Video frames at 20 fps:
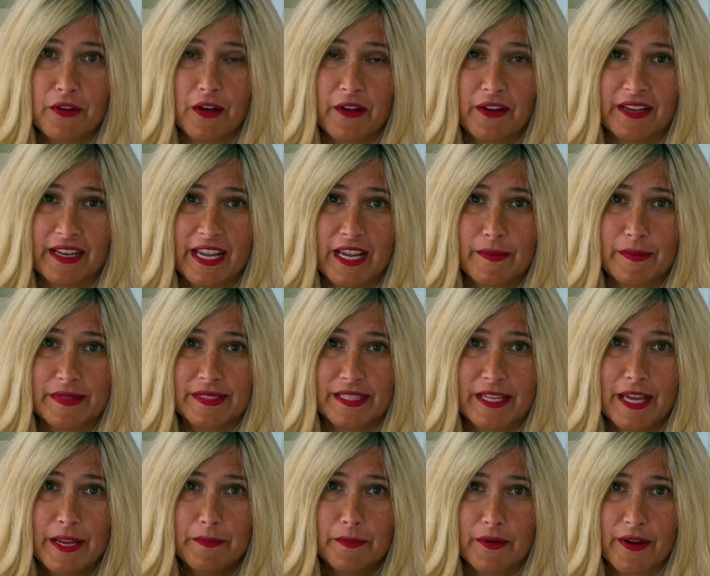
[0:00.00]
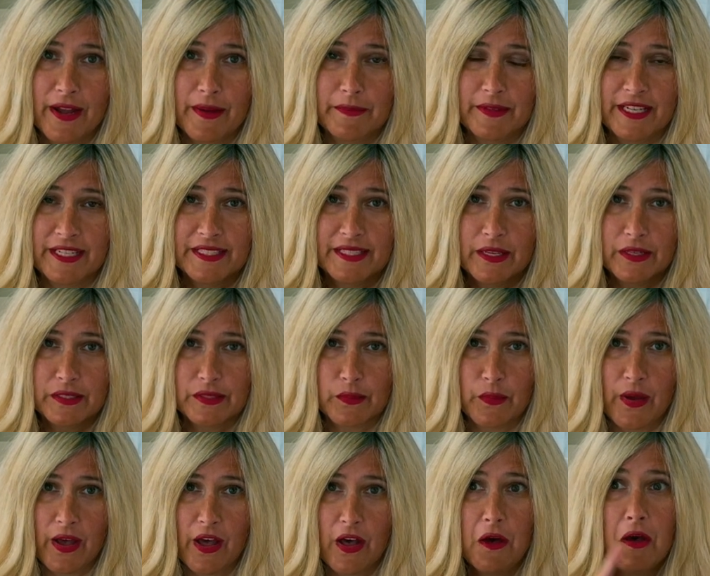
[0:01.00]
on Amazon Prime Days as
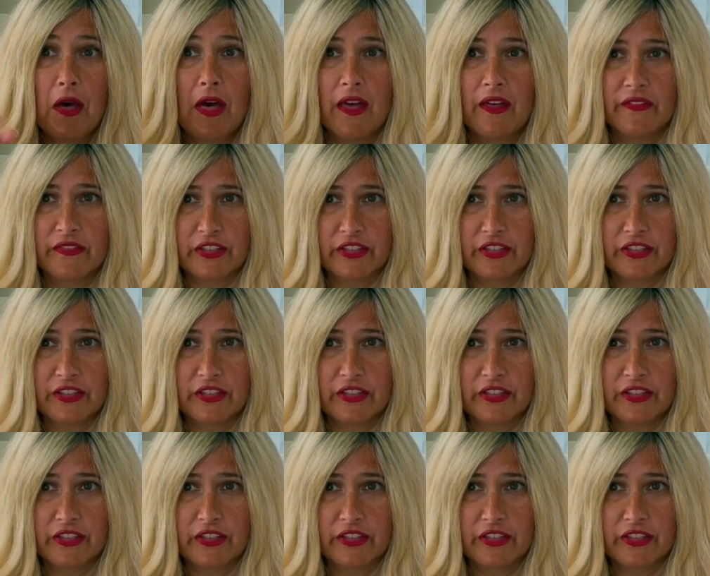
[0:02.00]
well.